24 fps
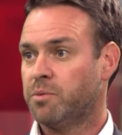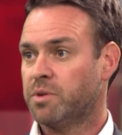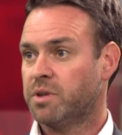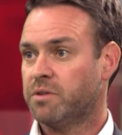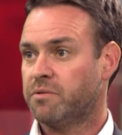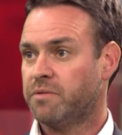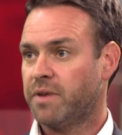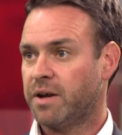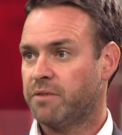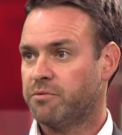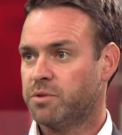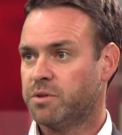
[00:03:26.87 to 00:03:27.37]
with
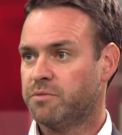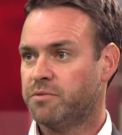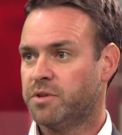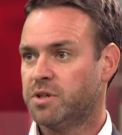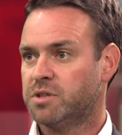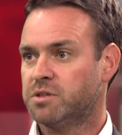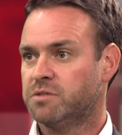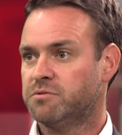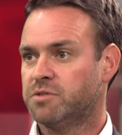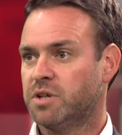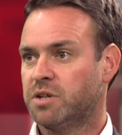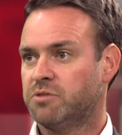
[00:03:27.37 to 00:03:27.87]
effect from the
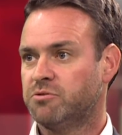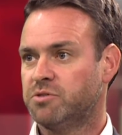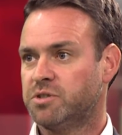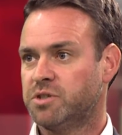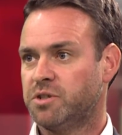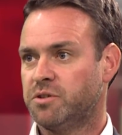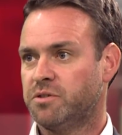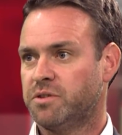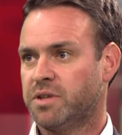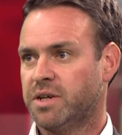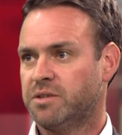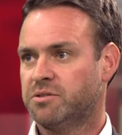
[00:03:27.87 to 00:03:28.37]
1st of January
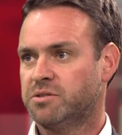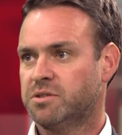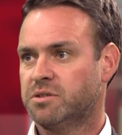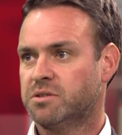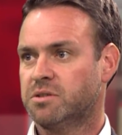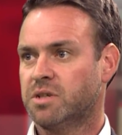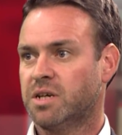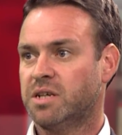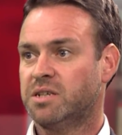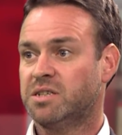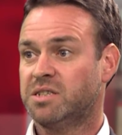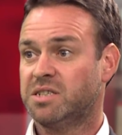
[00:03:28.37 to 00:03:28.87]

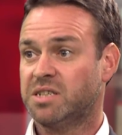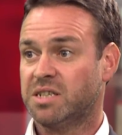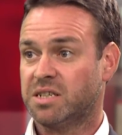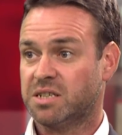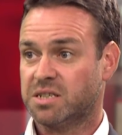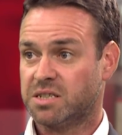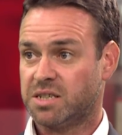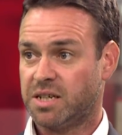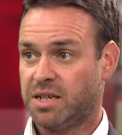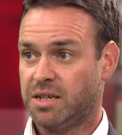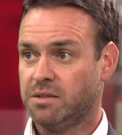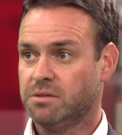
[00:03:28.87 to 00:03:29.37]

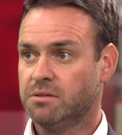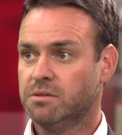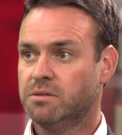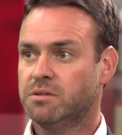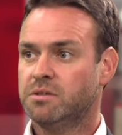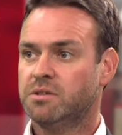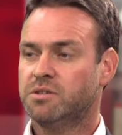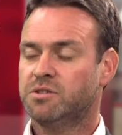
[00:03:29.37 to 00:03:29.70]
2016,